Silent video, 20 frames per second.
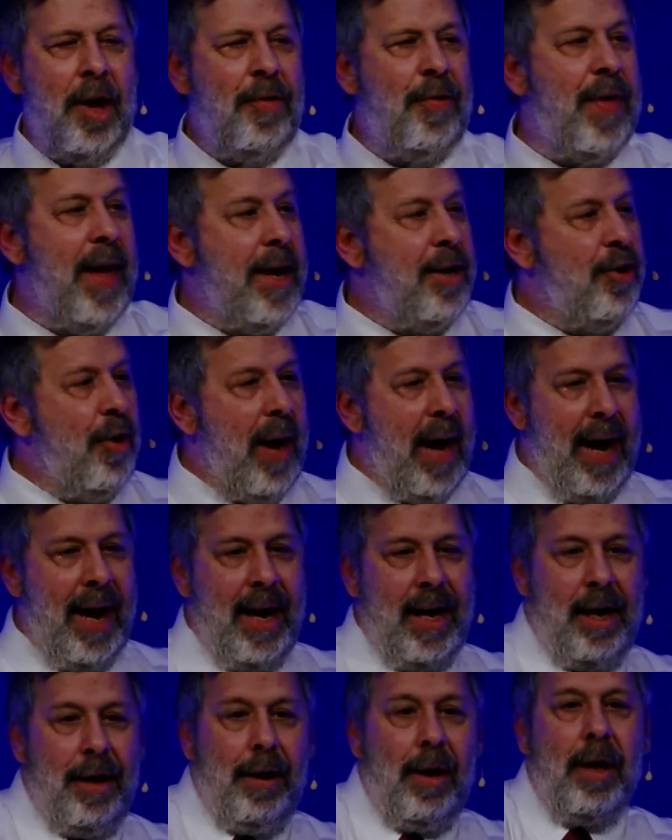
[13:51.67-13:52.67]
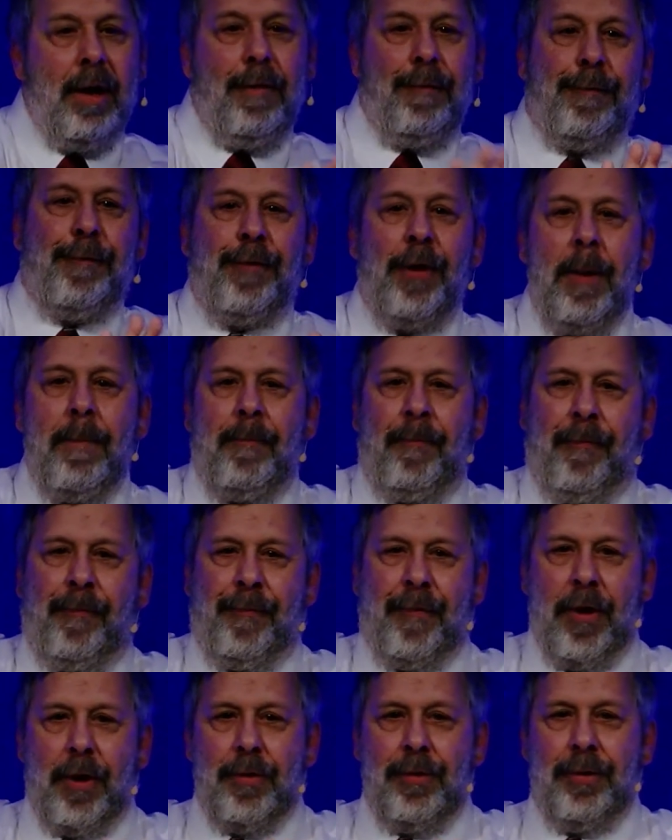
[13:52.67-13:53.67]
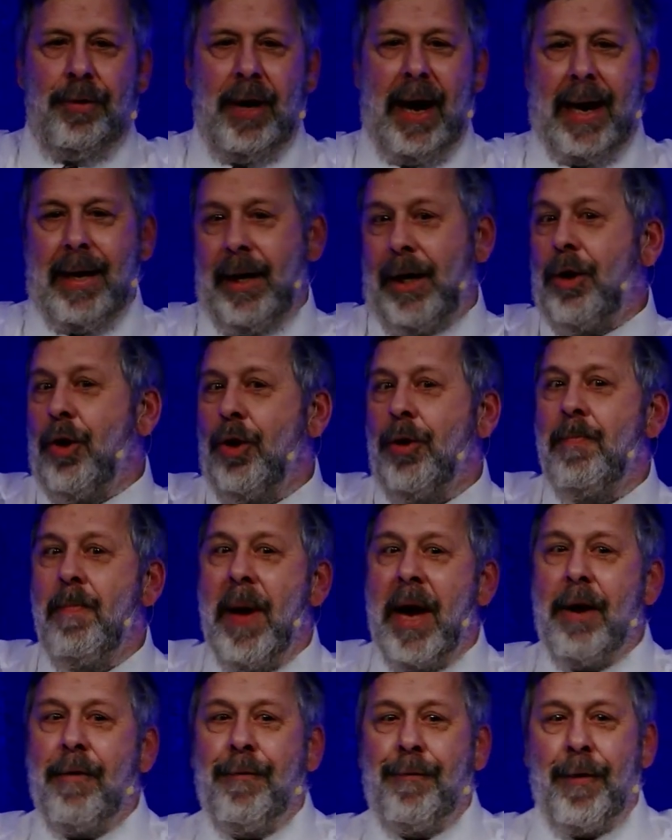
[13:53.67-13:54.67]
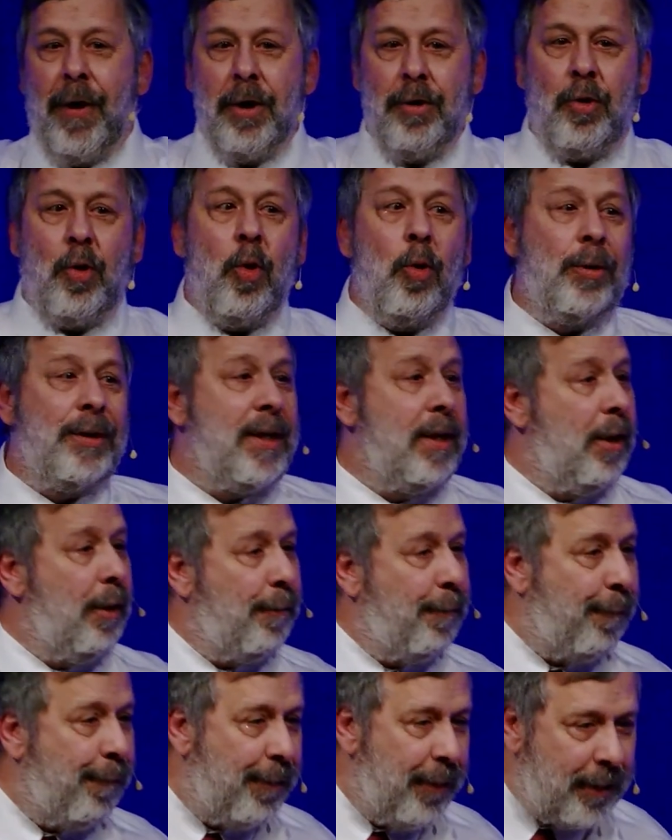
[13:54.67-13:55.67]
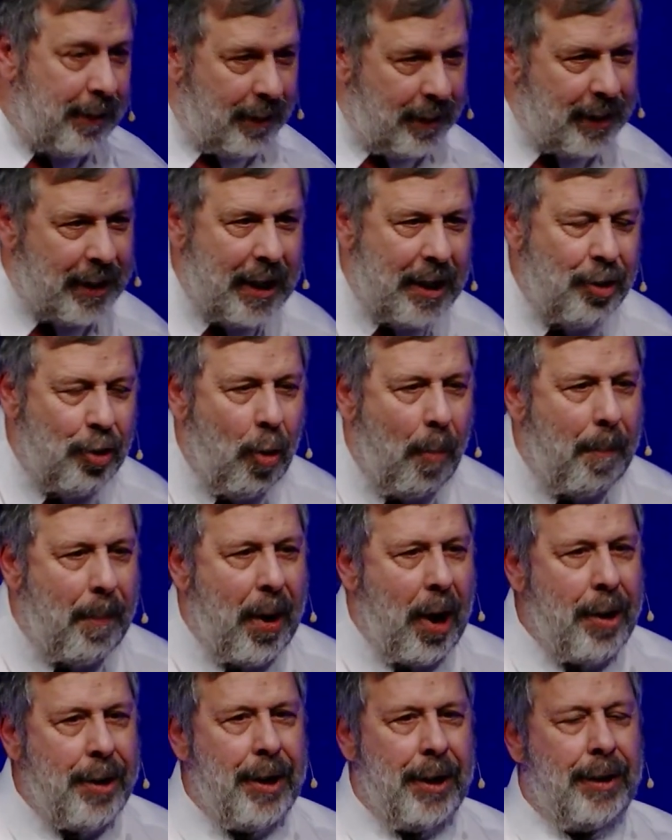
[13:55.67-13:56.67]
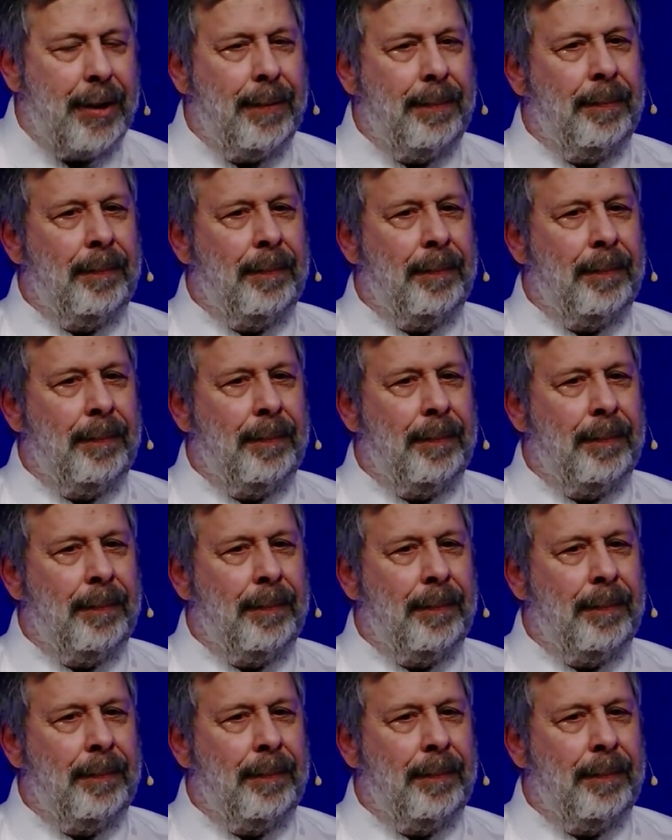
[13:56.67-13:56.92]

Then you had a flip phone, and it could make phone calls, and it fitted in your pocket.